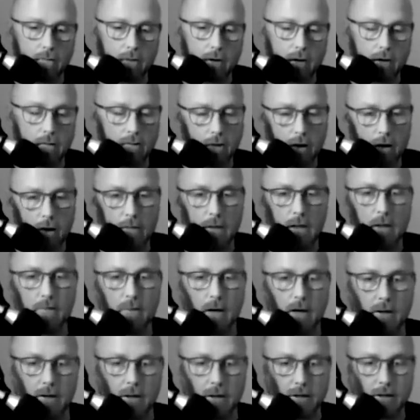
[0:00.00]
And what I mean by
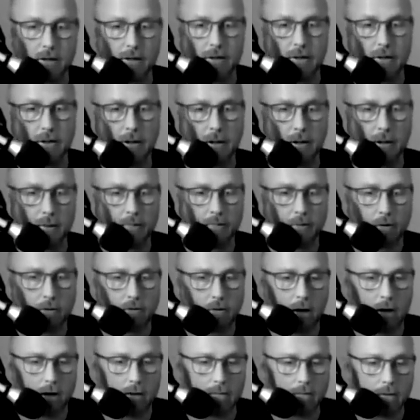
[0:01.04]
this,
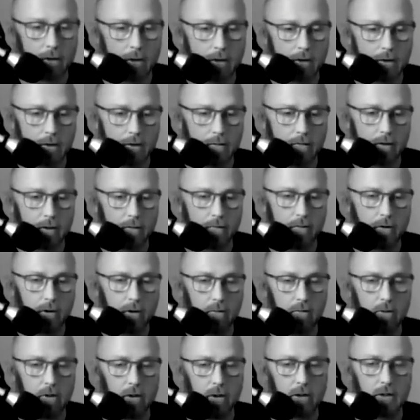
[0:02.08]
right, is if you're
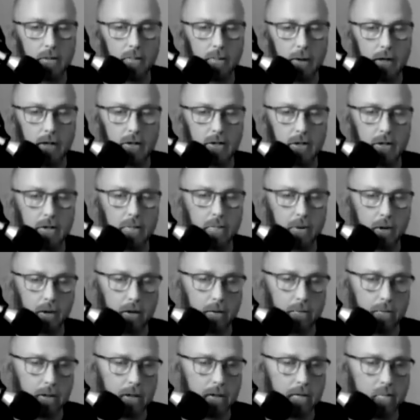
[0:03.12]
really at the base of the
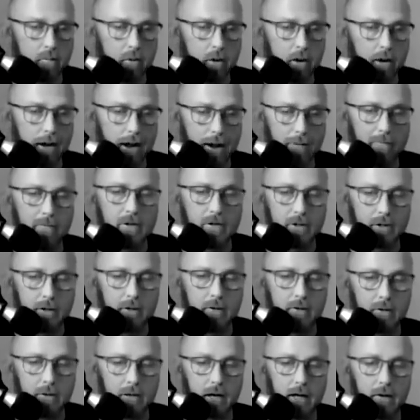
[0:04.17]
pyramid where every
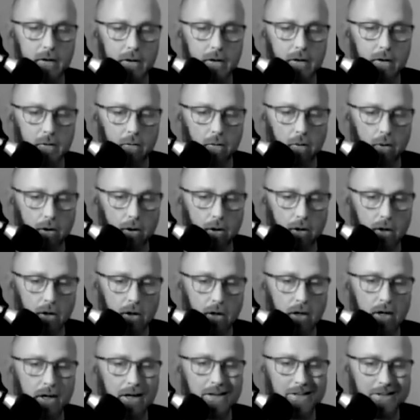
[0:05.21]
single day that you work
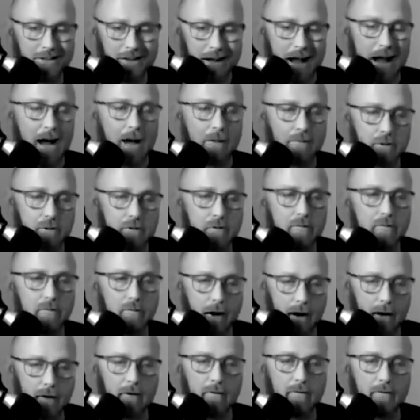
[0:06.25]
is absolute
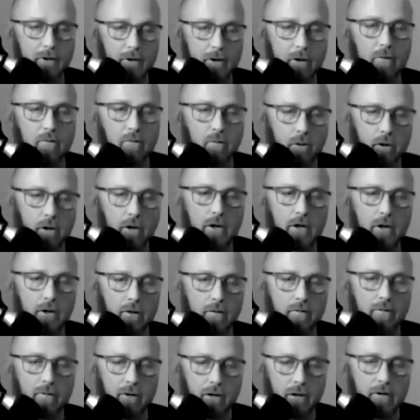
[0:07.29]
vital. If you don't work, you
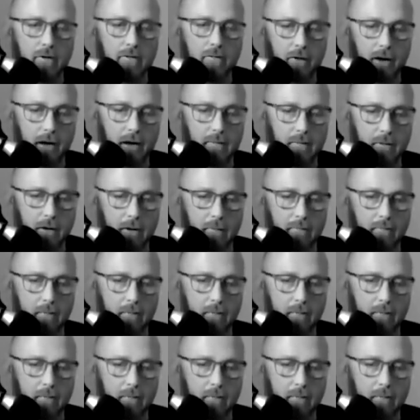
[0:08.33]
don't feed your family.